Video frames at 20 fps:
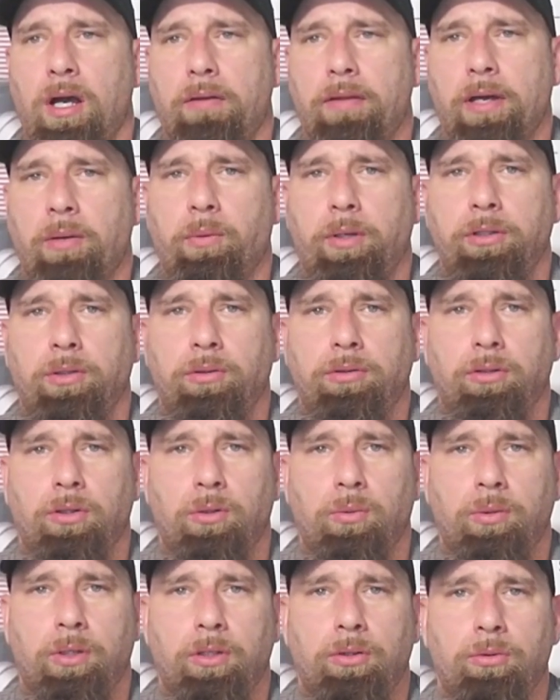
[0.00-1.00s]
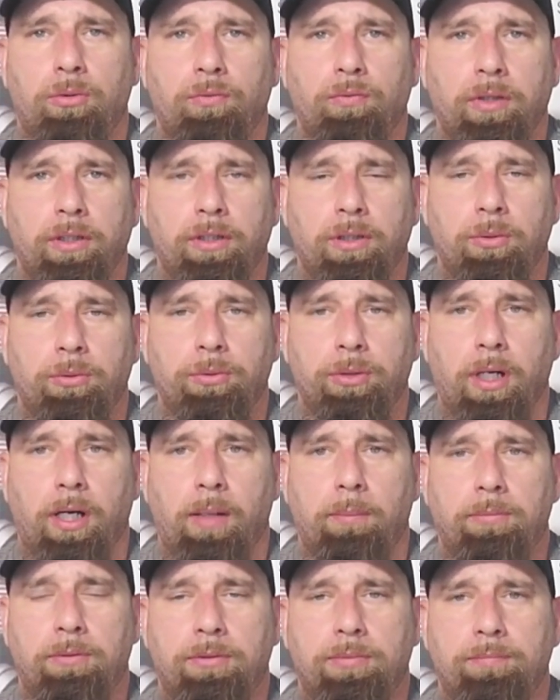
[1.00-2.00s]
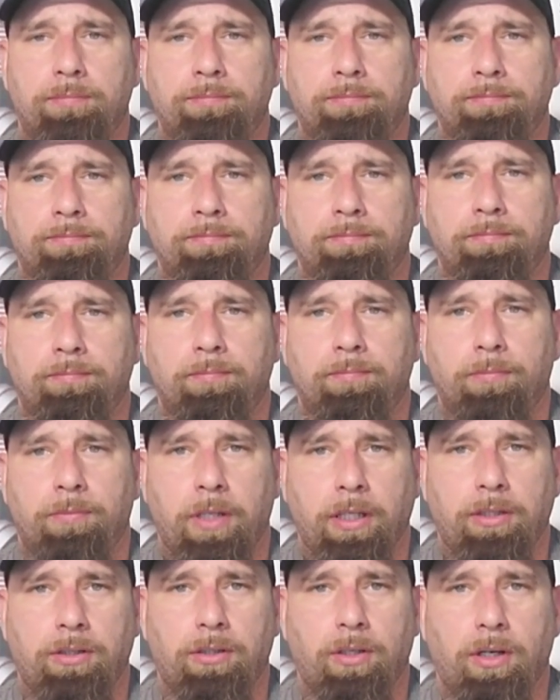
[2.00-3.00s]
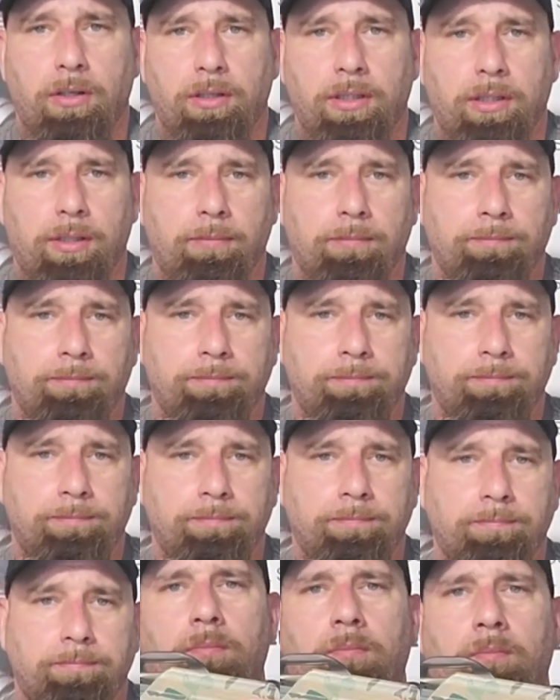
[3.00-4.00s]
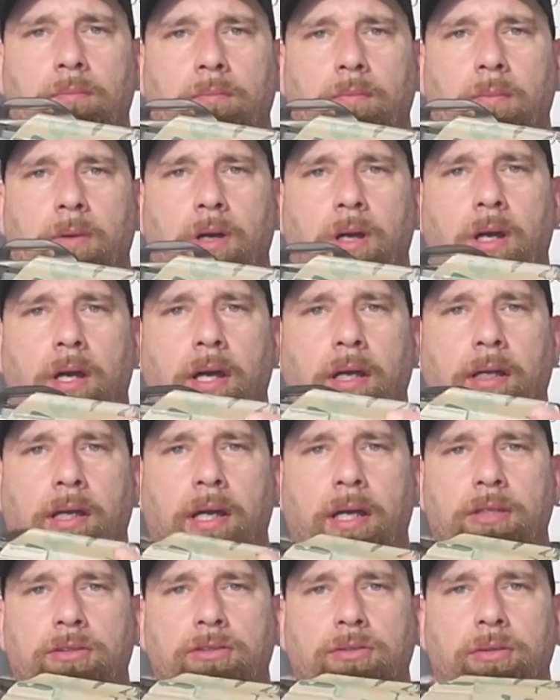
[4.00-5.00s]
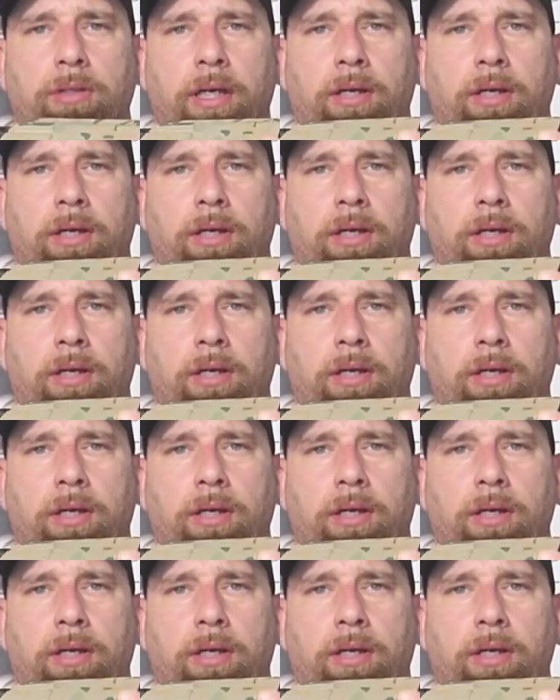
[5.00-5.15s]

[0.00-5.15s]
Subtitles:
That way you'll know when a new video drops. Thank you all again. All right, guys. So